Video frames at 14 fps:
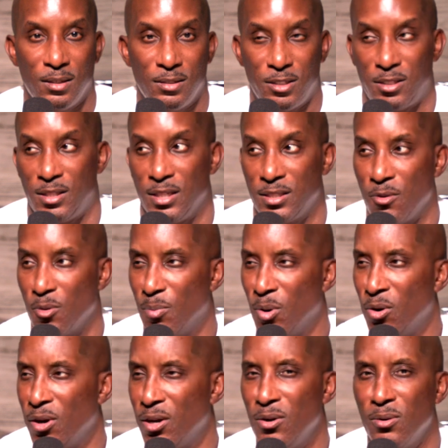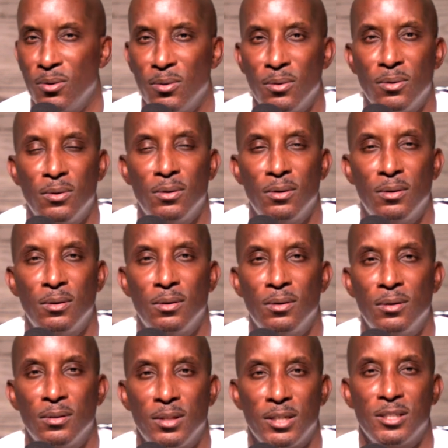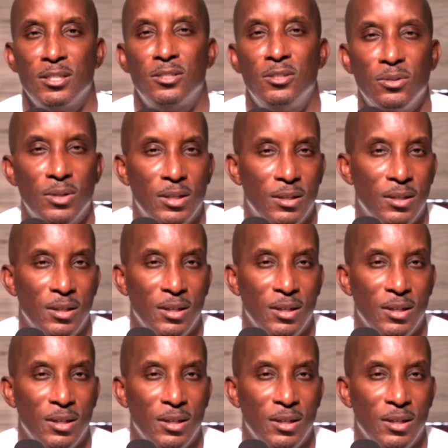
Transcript: Just things they were born to do. They can just do it.